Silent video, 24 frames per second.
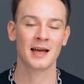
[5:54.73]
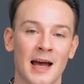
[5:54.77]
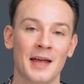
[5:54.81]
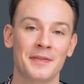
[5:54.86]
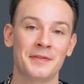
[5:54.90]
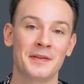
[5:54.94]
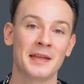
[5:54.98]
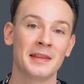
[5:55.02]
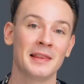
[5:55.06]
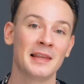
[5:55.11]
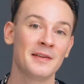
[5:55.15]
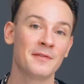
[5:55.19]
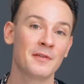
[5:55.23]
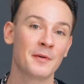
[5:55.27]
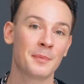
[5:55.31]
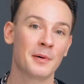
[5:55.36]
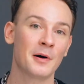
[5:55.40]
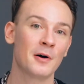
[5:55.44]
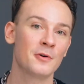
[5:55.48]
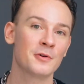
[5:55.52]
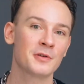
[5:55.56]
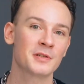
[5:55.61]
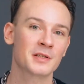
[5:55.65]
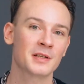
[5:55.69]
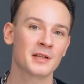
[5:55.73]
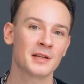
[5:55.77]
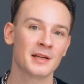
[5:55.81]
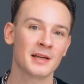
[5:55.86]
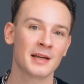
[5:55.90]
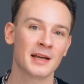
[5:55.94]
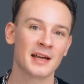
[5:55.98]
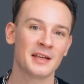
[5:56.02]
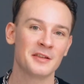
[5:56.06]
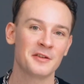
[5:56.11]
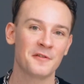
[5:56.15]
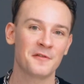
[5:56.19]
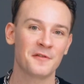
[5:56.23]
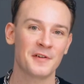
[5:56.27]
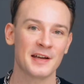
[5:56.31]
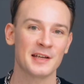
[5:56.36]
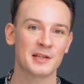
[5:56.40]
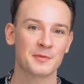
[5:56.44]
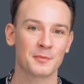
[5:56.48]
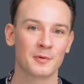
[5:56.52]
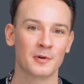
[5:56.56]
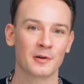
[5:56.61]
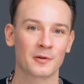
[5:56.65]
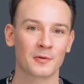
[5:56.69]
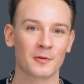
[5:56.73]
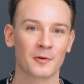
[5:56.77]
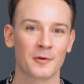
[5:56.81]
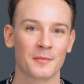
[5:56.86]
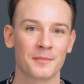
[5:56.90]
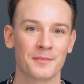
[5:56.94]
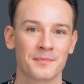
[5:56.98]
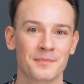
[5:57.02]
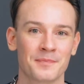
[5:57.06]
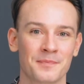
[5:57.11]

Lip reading: and then leave a post in the Facebook group.